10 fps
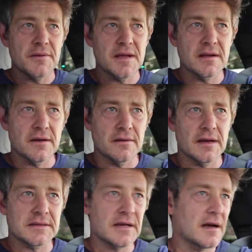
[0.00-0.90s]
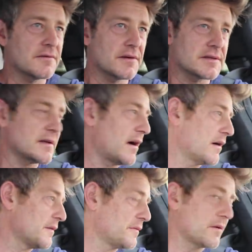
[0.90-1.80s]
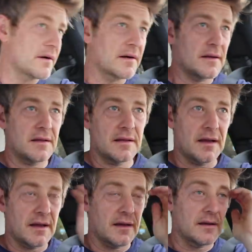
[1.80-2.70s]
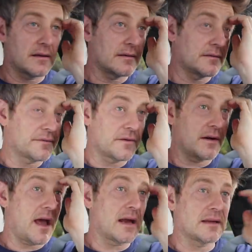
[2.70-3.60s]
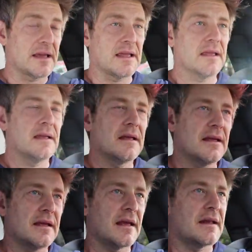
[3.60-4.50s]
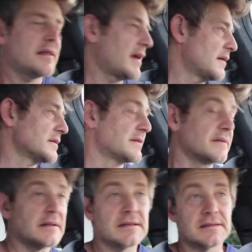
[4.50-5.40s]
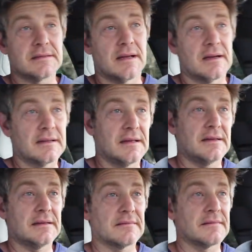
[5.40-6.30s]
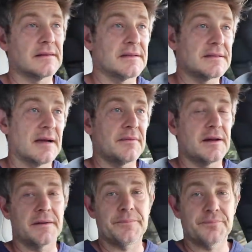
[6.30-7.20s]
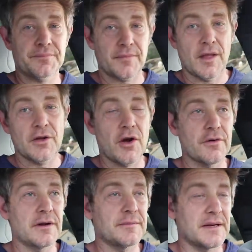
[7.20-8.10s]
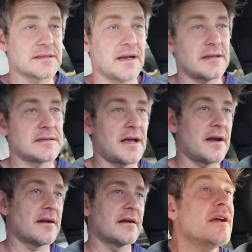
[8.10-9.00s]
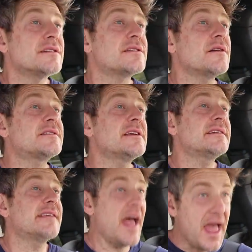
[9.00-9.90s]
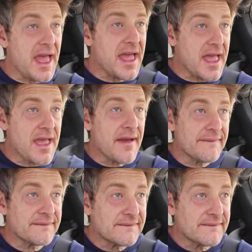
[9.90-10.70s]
a week ago, Todd wrote a song for Natalie, and I thought it was a really good song. I thought he did a really good job on it. Co-written by Scott Sire. So today...